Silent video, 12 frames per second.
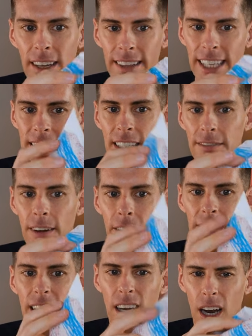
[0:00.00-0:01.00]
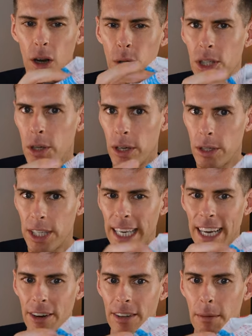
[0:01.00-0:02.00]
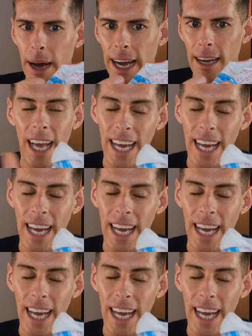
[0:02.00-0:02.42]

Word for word: This is very loosey-goosey here in the back.